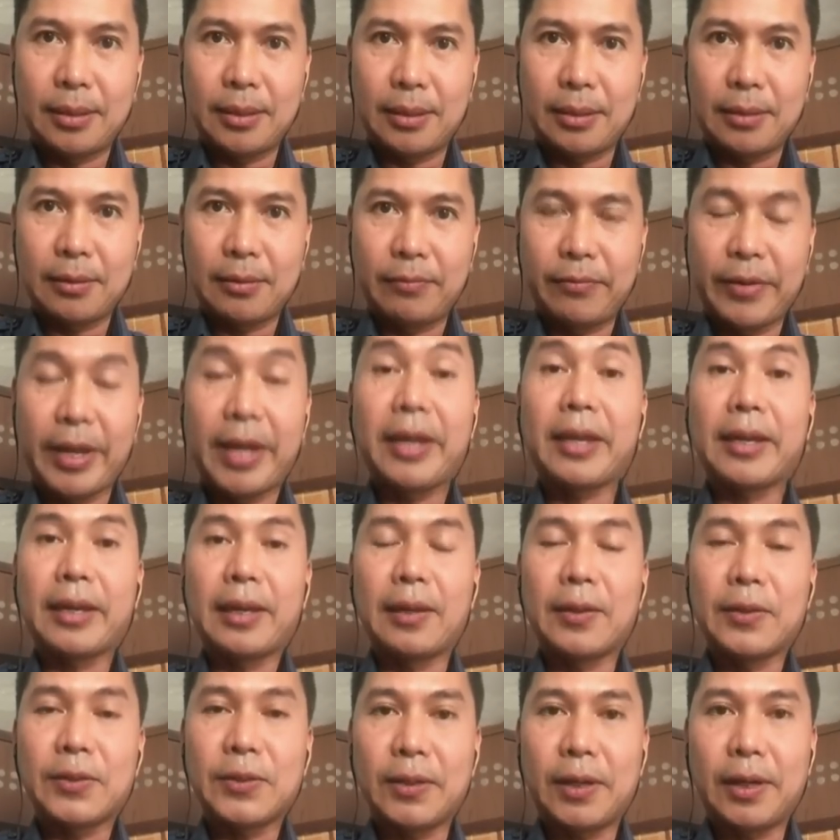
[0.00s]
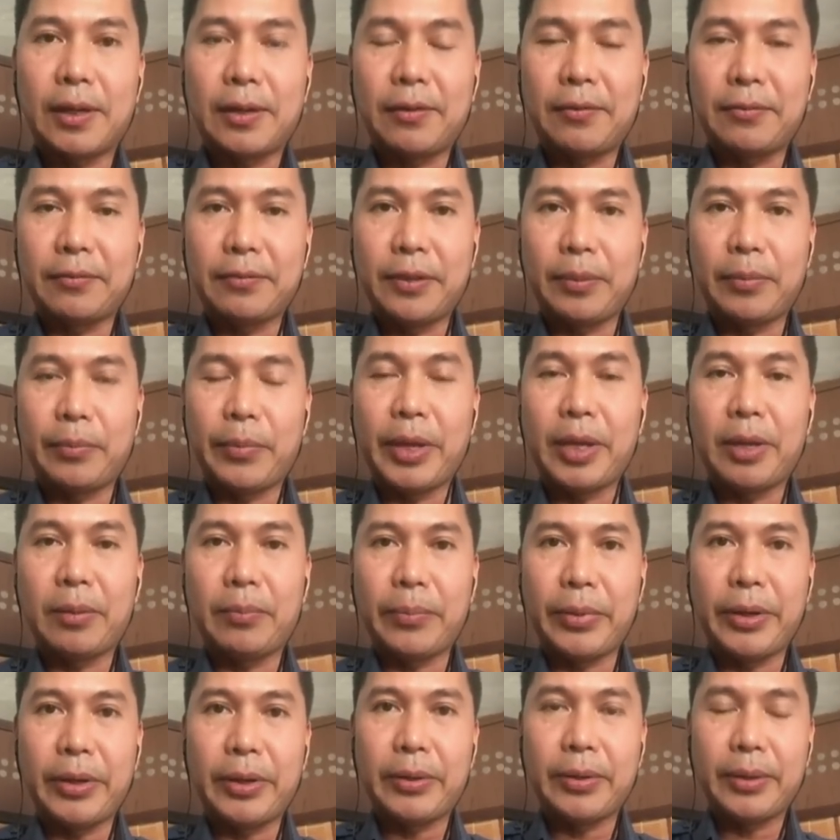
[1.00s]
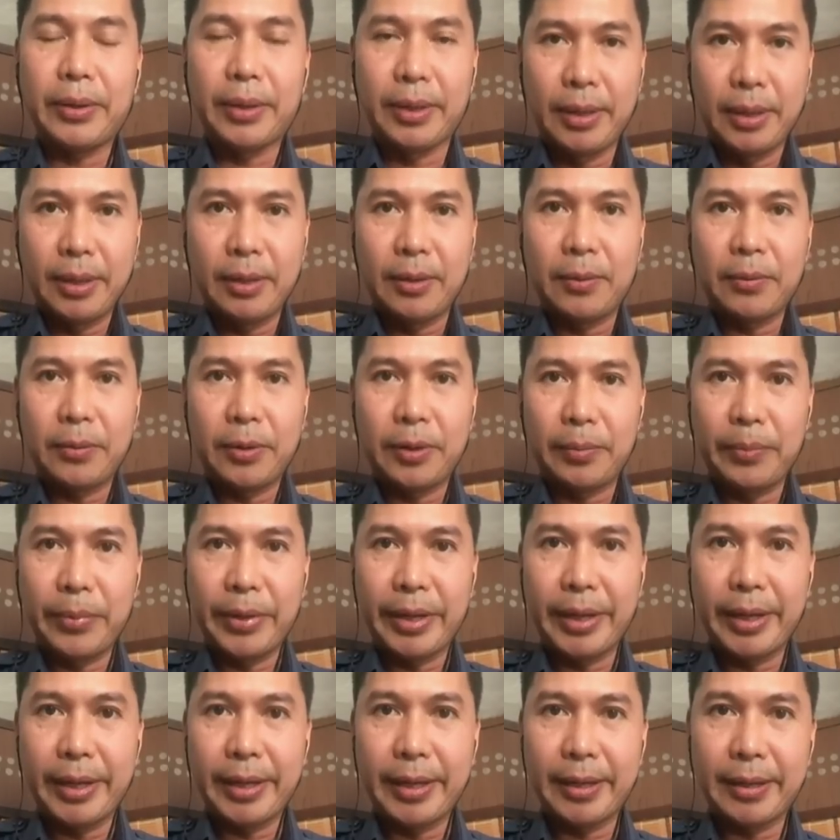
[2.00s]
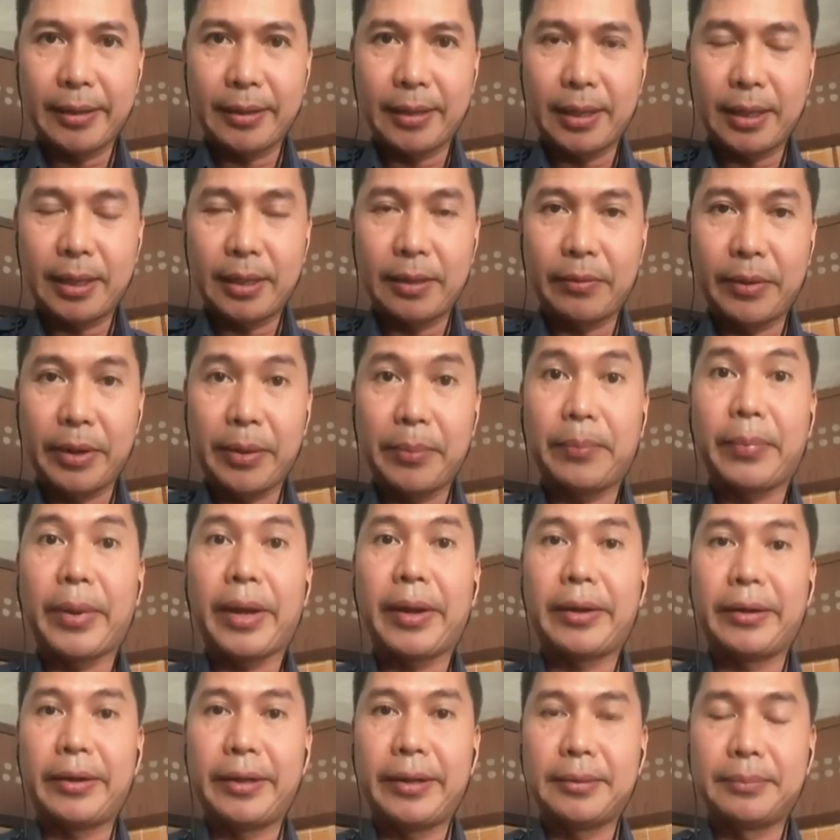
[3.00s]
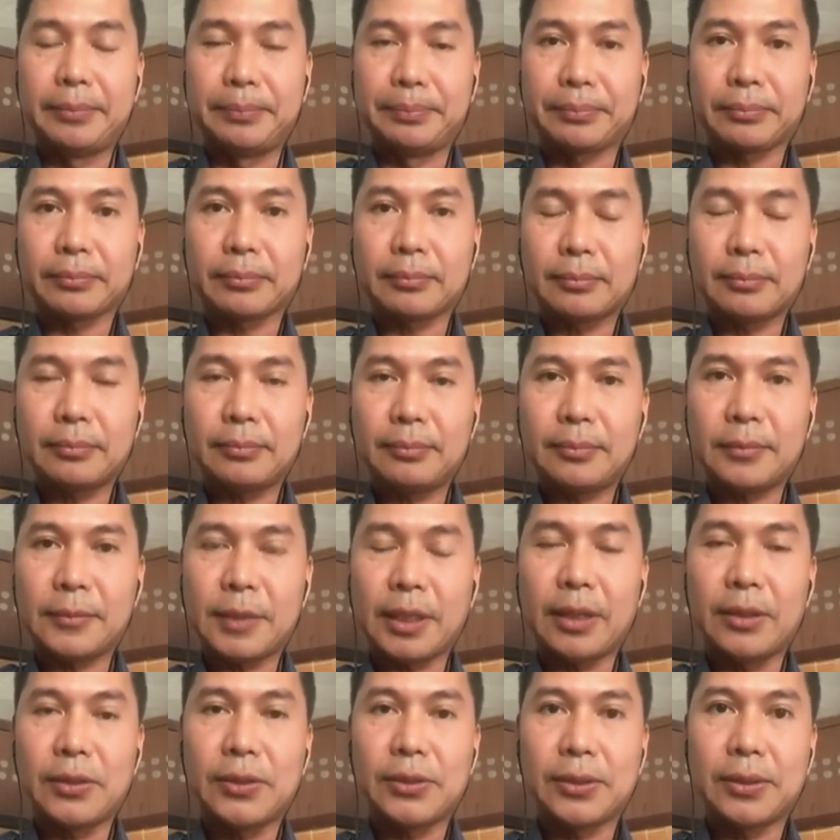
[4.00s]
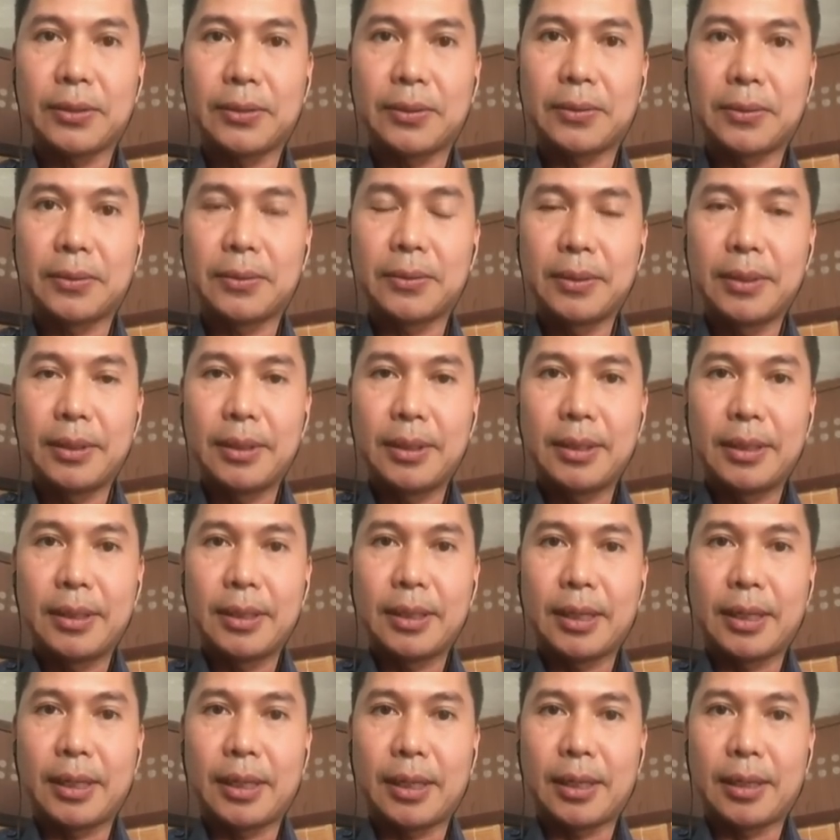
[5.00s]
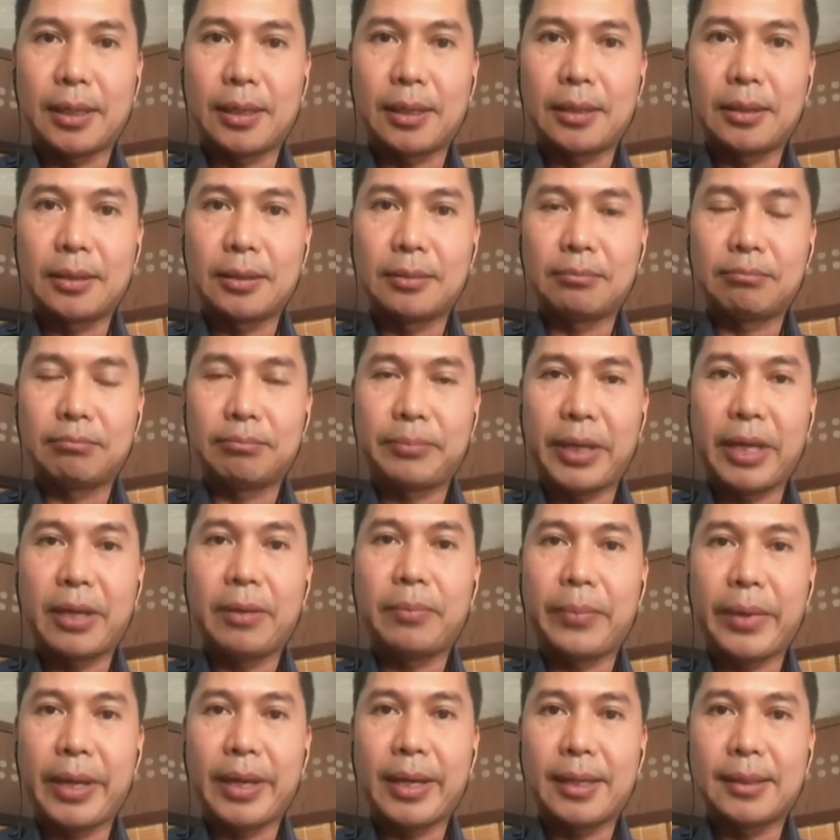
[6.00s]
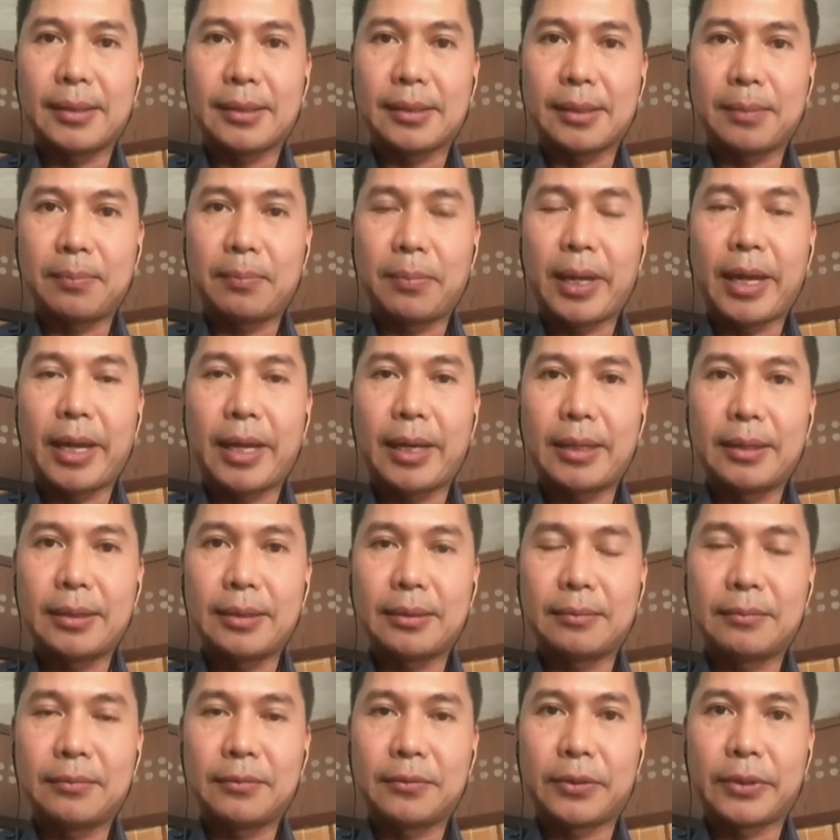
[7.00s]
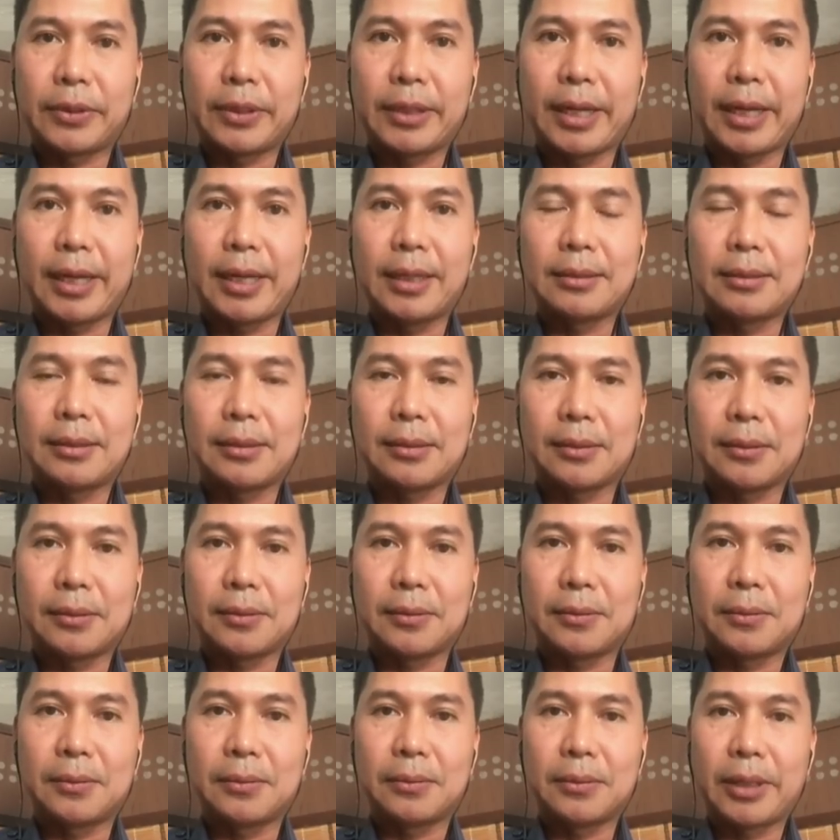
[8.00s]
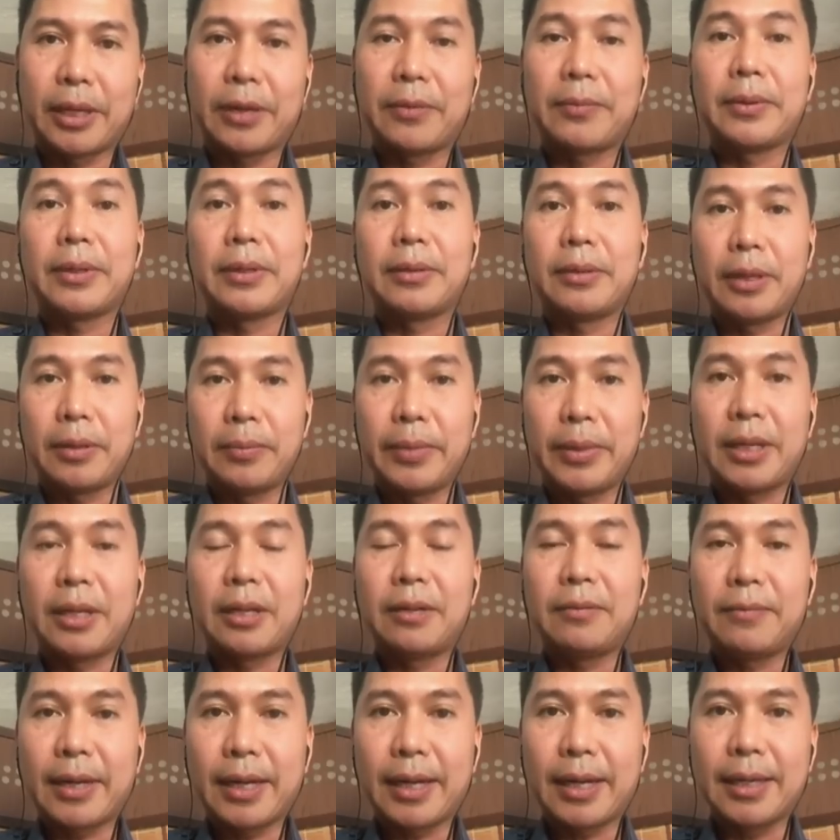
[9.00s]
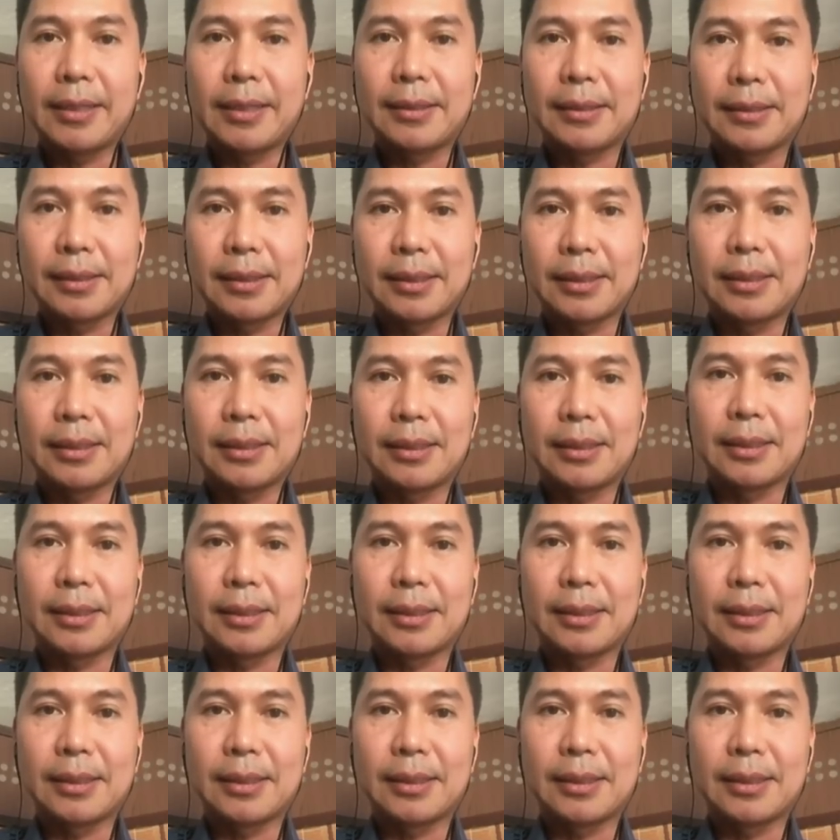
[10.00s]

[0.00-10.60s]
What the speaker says: vehicles of the PNP were being repaired. So PNP has a plan for that. So they've been advised, and